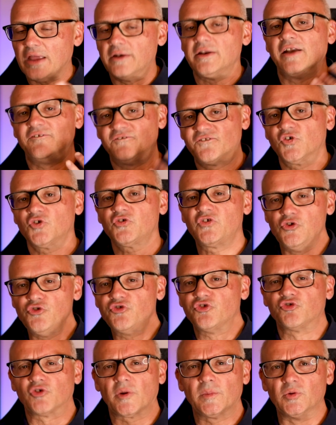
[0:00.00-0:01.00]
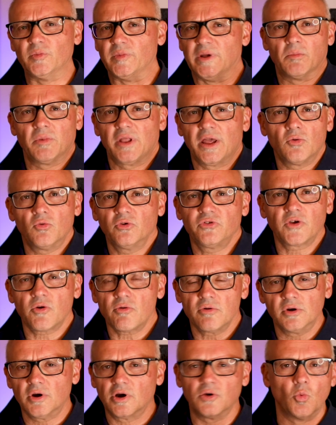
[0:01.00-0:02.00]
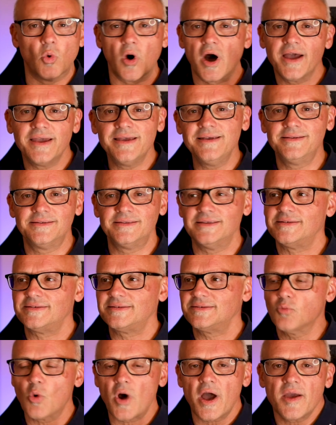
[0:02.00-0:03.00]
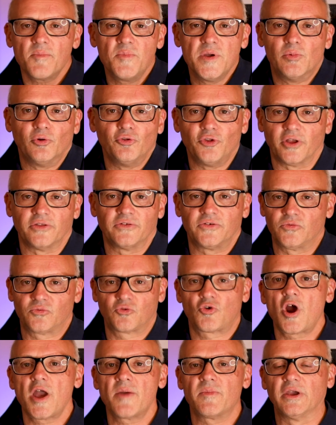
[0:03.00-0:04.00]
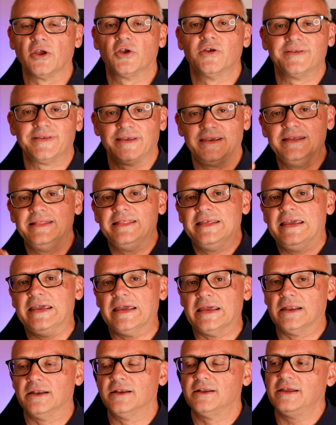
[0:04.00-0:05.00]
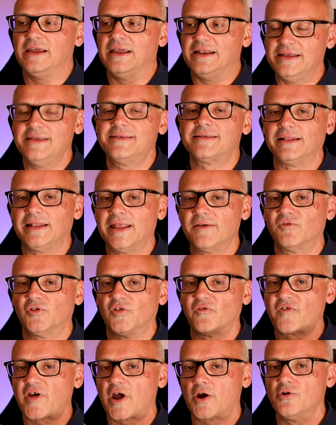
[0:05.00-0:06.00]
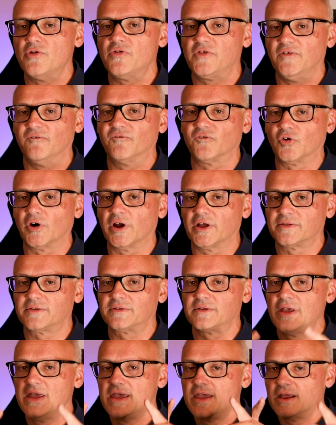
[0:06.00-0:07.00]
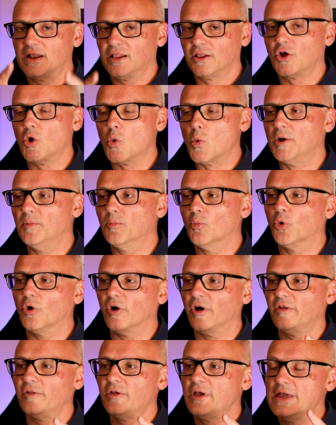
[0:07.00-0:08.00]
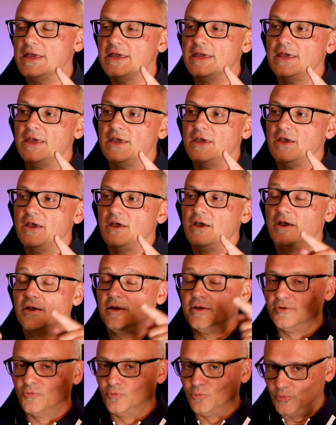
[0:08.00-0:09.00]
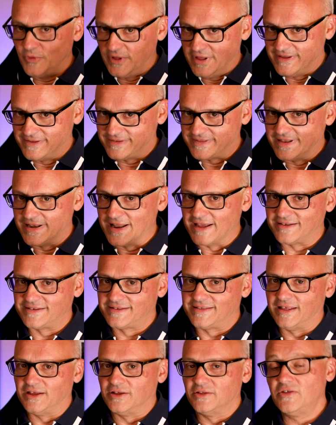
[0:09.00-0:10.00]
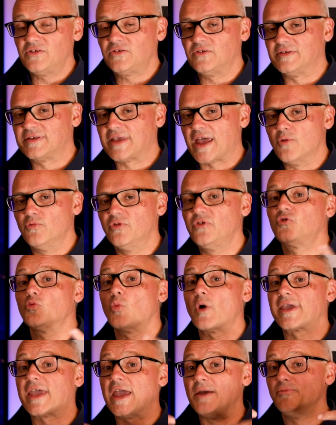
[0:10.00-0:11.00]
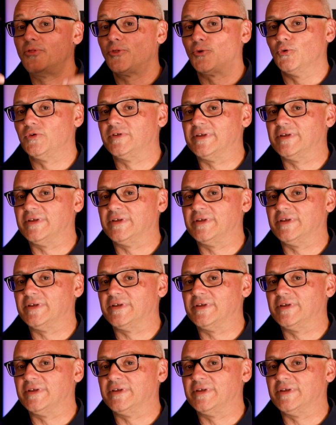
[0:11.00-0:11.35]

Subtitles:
at first it used to trouble me. I'm like, what's going on? Why are people not subscribing? Because in the end, it is a level of currency for us. And I'll go one more. Here's the next thing. This is what came through